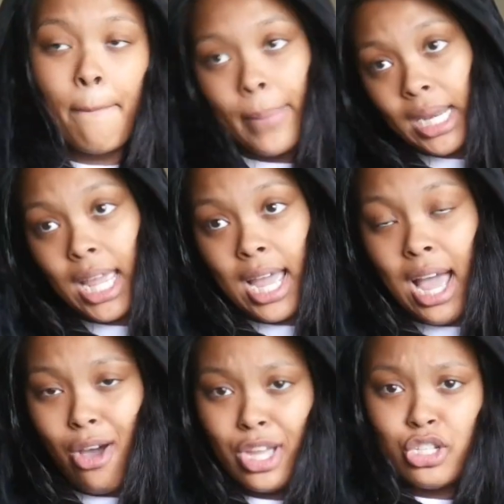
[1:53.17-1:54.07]
But yeah,
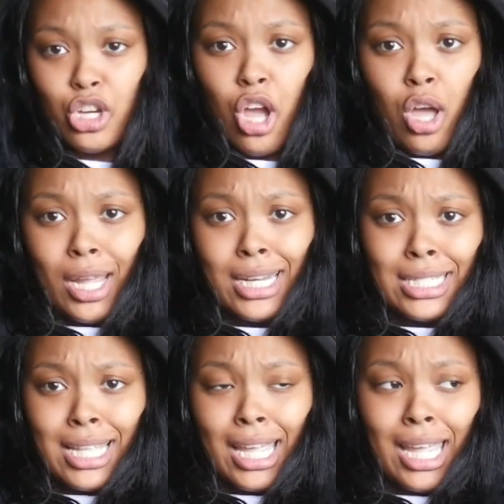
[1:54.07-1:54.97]
I'll hit y'all in a
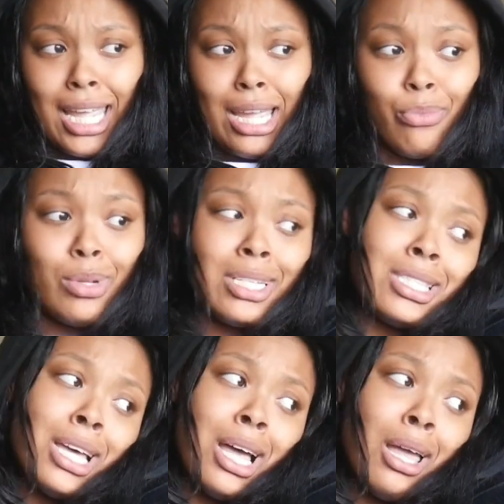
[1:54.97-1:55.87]
second when it's
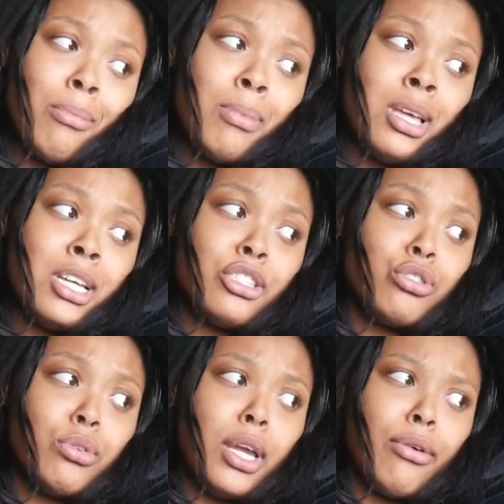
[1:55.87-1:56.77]
time
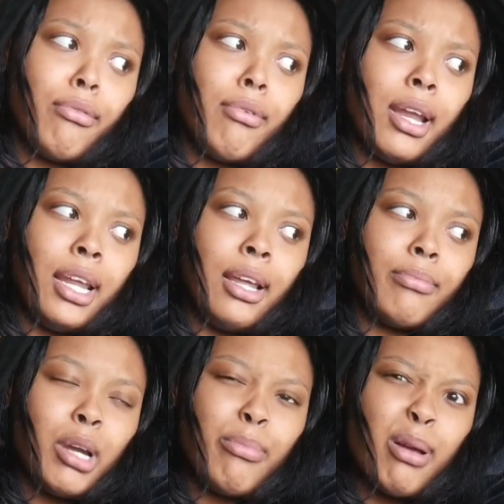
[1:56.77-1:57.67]
to get ready.
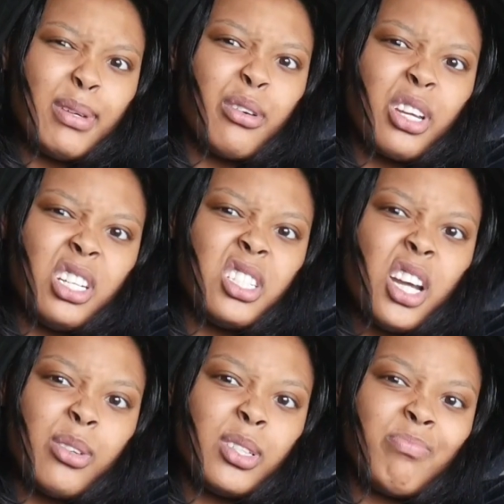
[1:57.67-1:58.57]
I'm probably gonna get in the
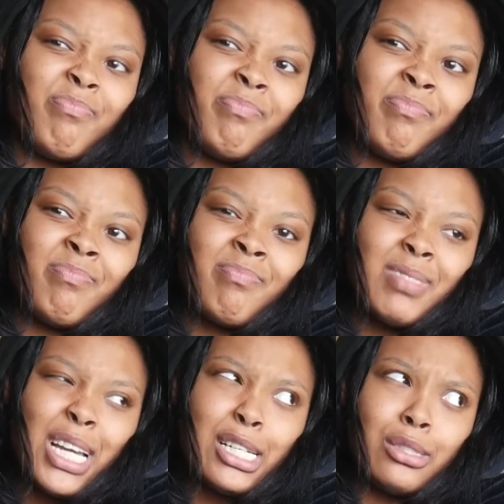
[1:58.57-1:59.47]
shower.
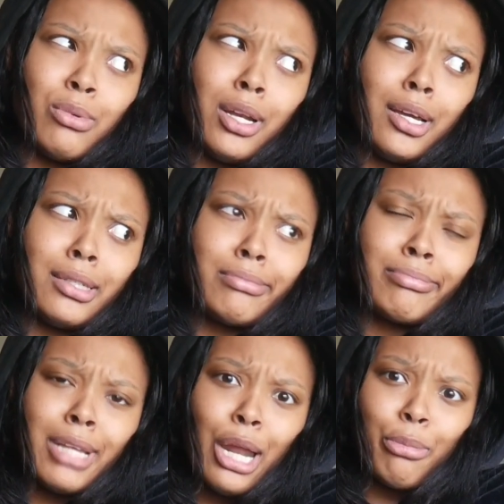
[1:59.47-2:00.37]
Cause why
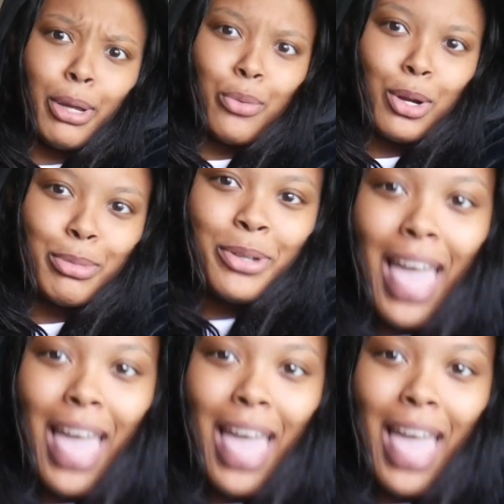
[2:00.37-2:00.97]
not? I don't pay the water bill.